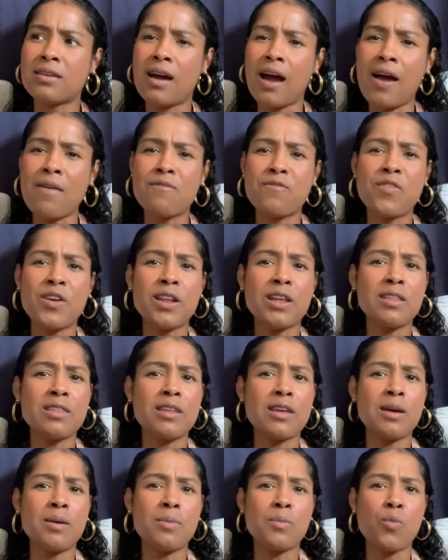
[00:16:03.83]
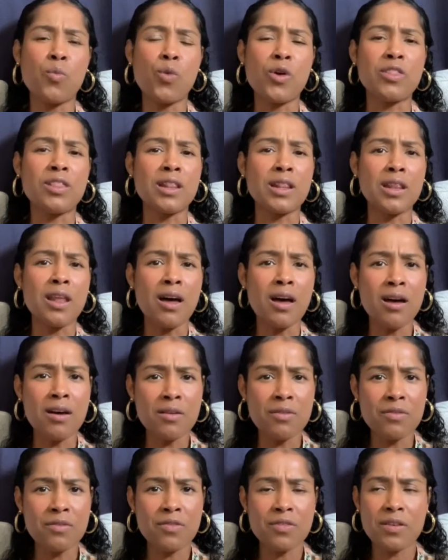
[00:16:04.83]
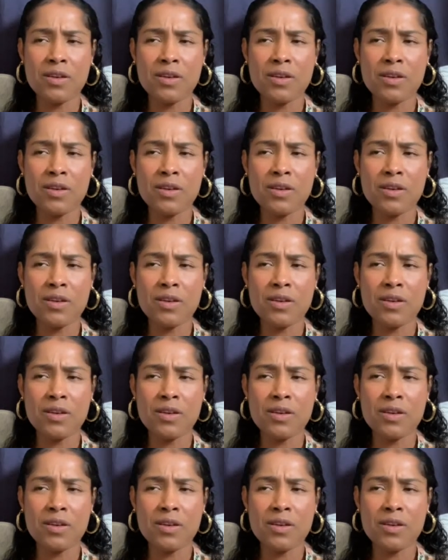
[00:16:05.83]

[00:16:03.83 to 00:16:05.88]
I'm filling them with love.